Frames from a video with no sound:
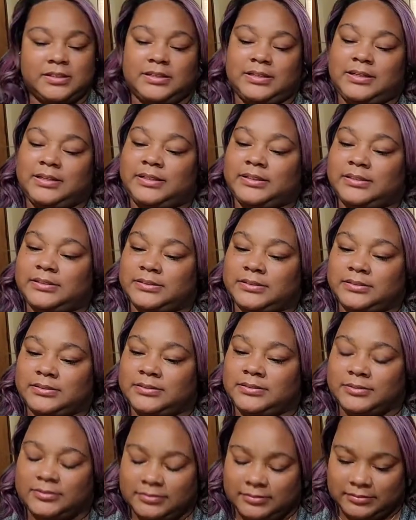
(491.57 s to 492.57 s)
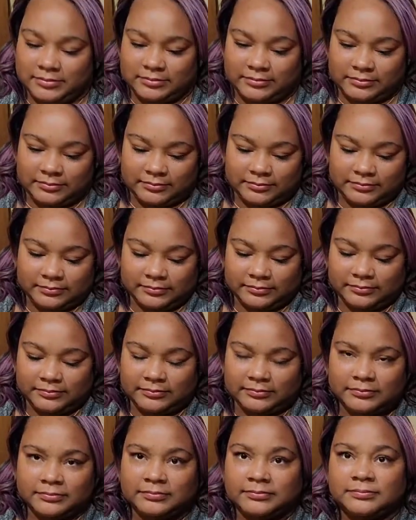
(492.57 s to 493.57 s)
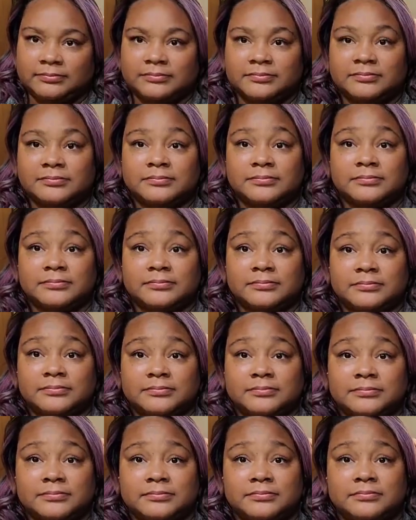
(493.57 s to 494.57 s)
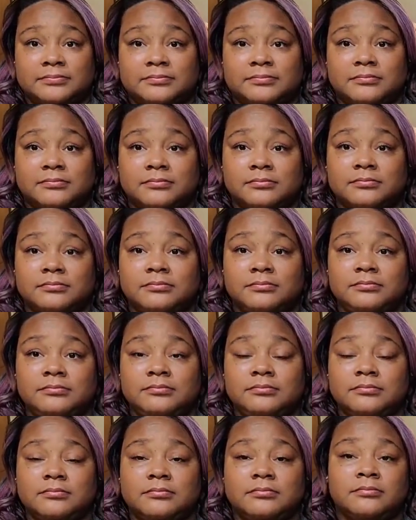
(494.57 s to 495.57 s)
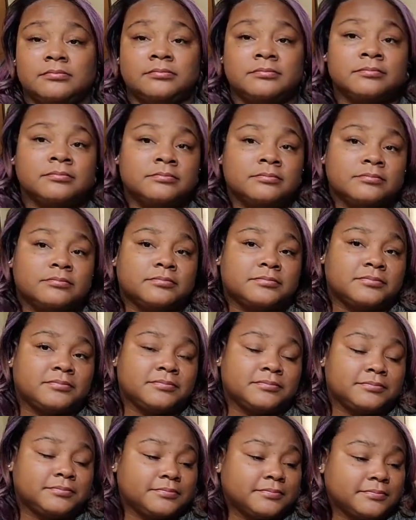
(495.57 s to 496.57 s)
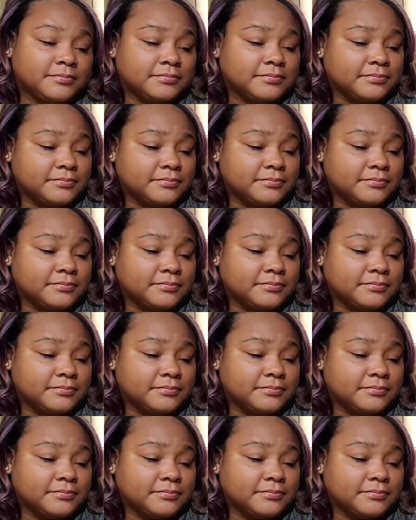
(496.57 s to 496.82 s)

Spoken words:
[no speech]